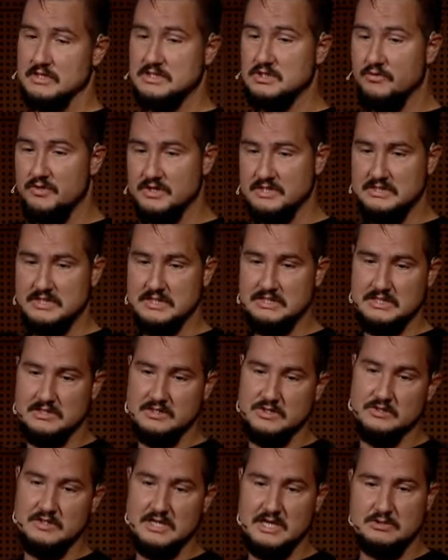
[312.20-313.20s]
so this
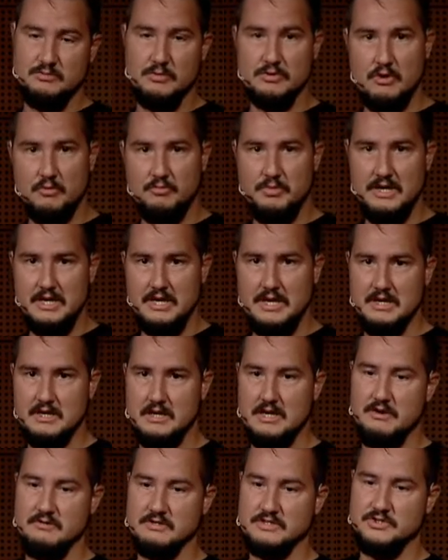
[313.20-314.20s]
syntax would not be legal in the
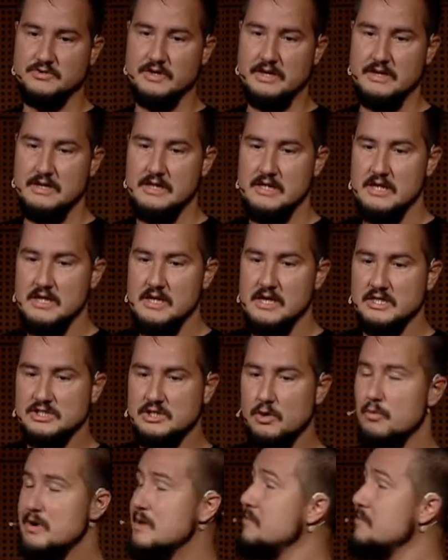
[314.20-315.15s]
current string. So we're